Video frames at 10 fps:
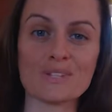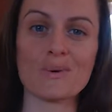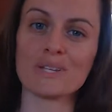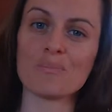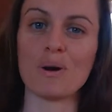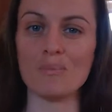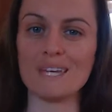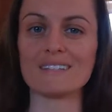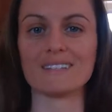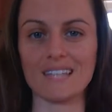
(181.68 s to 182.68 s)
is what's going to
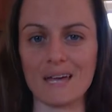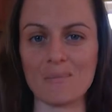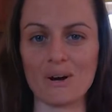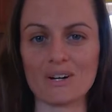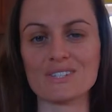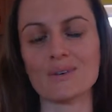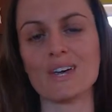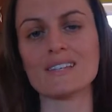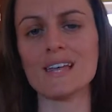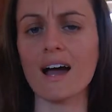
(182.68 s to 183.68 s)
put me into labor.
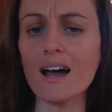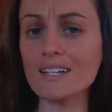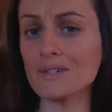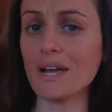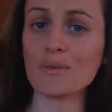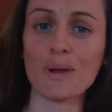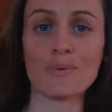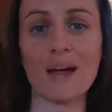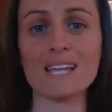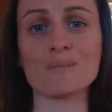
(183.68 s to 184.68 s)
So they say, I
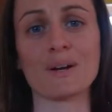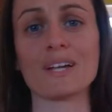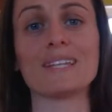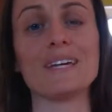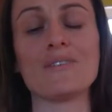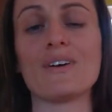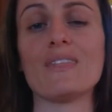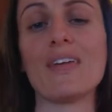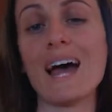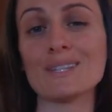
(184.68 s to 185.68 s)
drank red raspberry
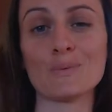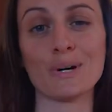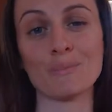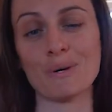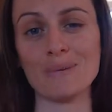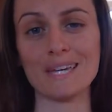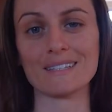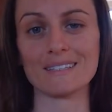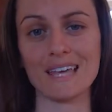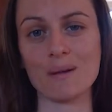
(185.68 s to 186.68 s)
leaf and that's what put
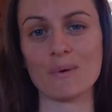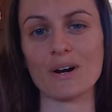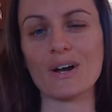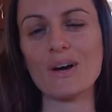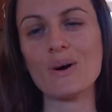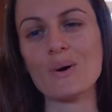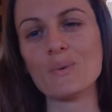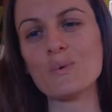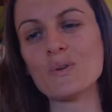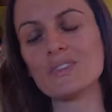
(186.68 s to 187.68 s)
me into labor.
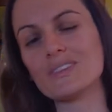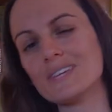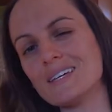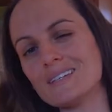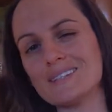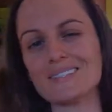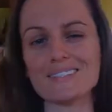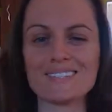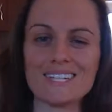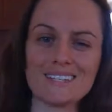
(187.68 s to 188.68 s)
Well, these
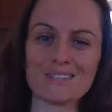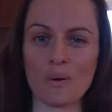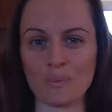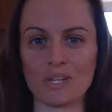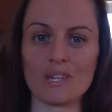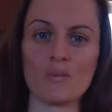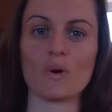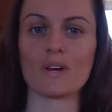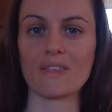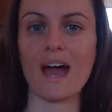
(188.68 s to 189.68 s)
teas don't
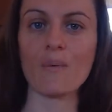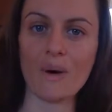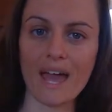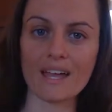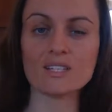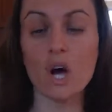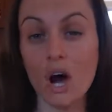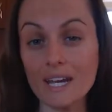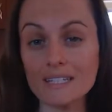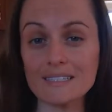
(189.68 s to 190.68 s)
really work that way.
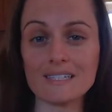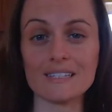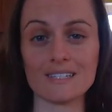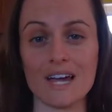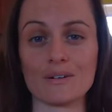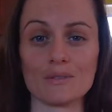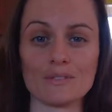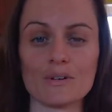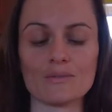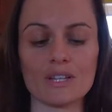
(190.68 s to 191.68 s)
Tonic teas in
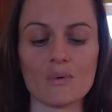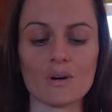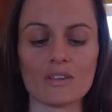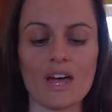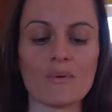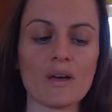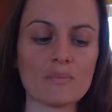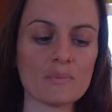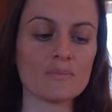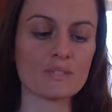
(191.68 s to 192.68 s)
general don't really work
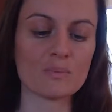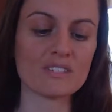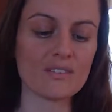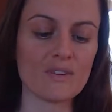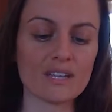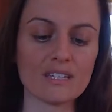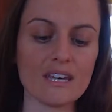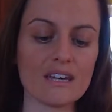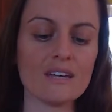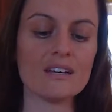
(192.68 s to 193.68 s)
that way, but
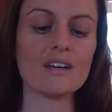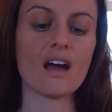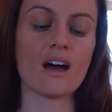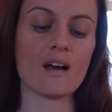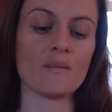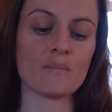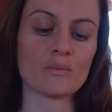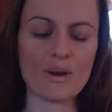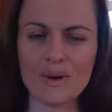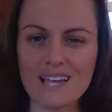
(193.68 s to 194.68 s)
specifically
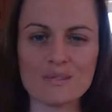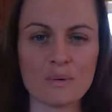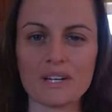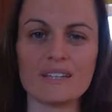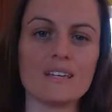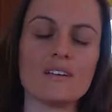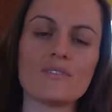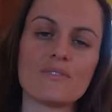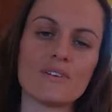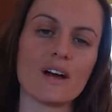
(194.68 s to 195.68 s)
red raspberry
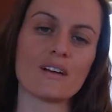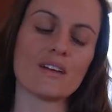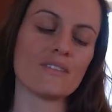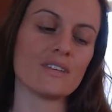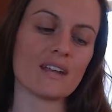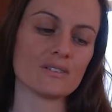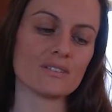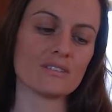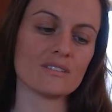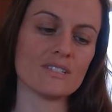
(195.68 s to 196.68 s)
leaf and the
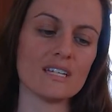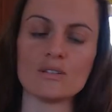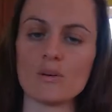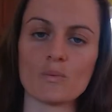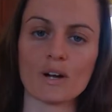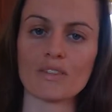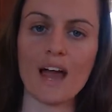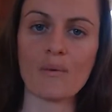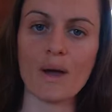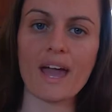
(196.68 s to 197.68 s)
nettles tea don't
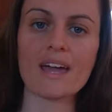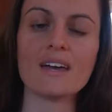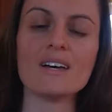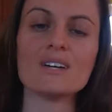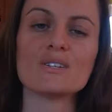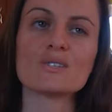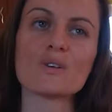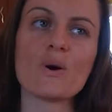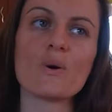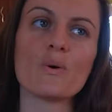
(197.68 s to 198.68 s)
work that way.
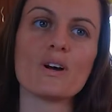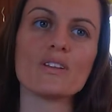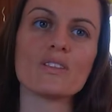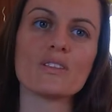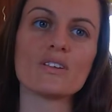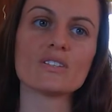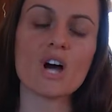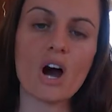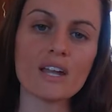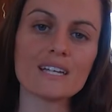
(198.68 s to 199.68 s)
So
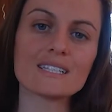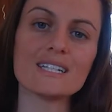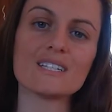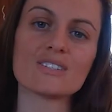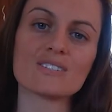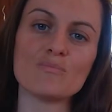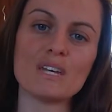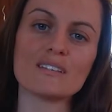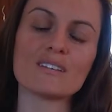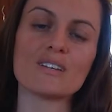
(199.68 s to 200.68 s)
the tonic tea
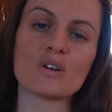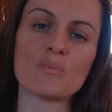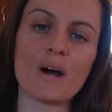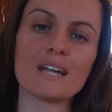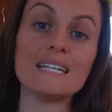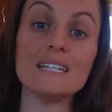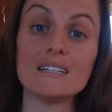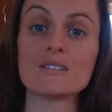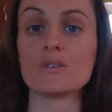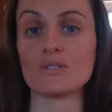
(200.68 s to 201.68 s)
just means that your body
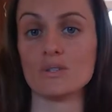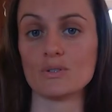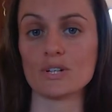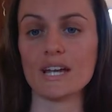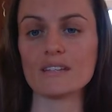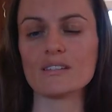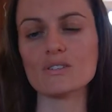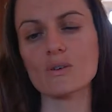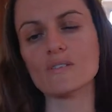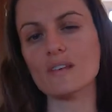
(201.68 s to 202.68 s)
needs those
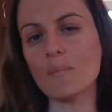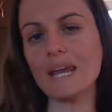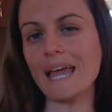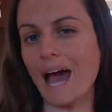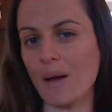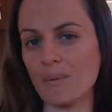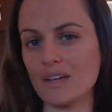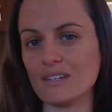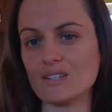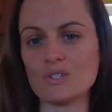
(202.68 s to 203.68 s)
nutrients. So if somebody
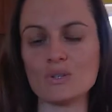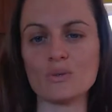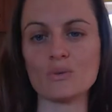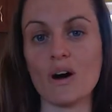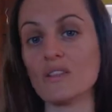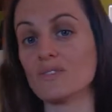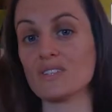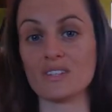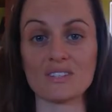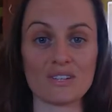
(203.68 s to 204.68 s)
happened to all
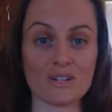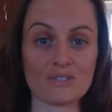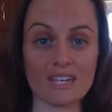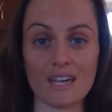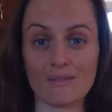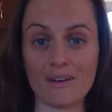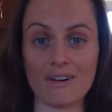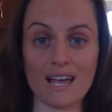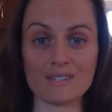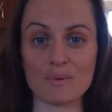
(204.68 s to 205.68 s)
of a sudden start drinking
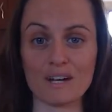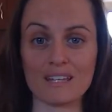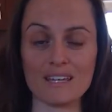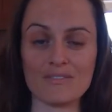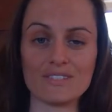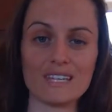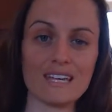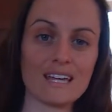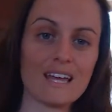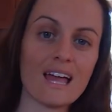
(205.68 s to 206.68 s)
red raspberry leaf
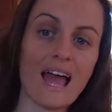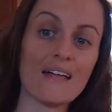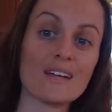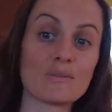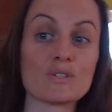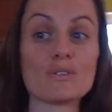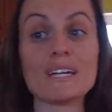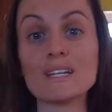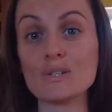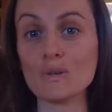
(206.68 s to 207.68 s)
tea and they were
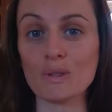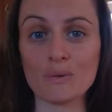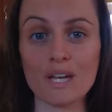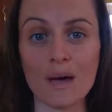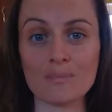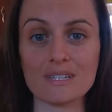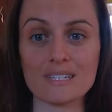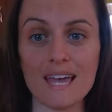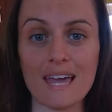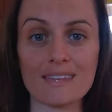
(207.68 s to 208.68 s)
drinking 2 to 3
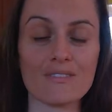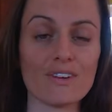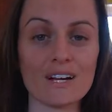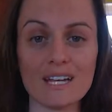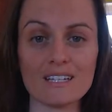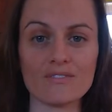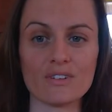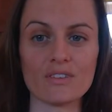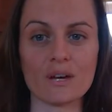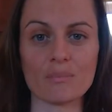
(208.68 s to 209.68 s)
cups a day at the very
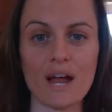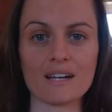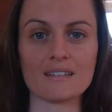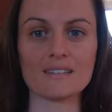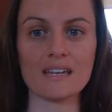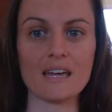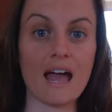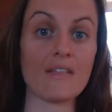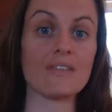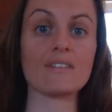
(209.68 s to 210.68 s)
end of their
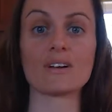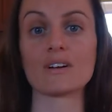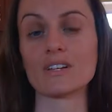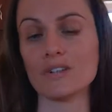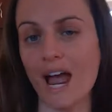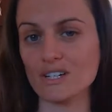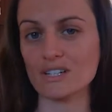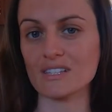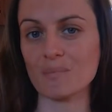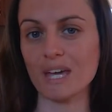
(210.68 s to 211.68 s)
pregnancy and then their
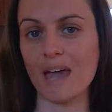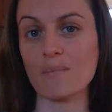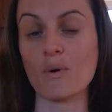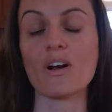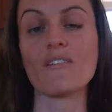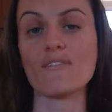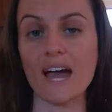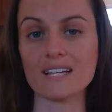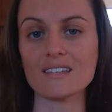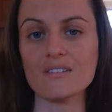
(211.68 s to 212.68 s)
contractions became more
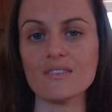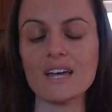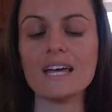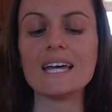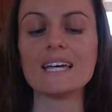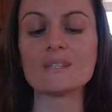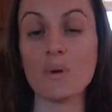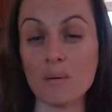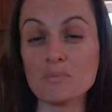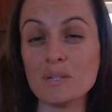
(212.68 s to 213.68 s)
effective,
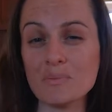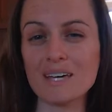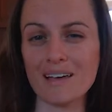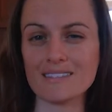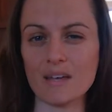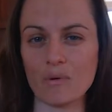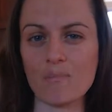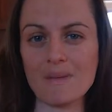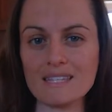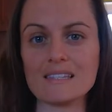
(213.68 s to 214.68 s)
it's probably because
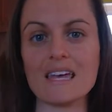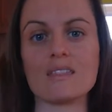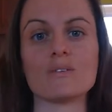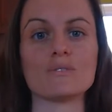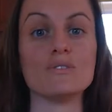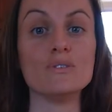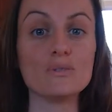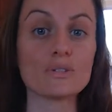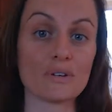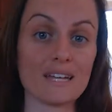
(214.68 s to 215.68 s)
they were missing those
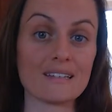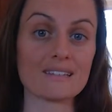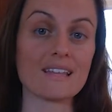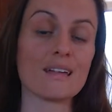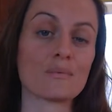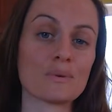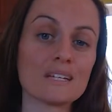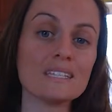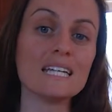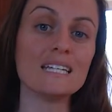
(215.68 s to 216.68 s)
nutrients and they
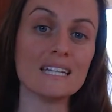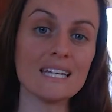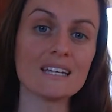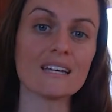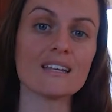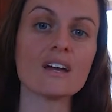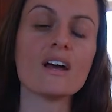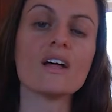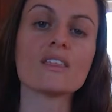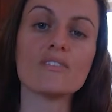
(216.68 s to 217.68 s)
really needed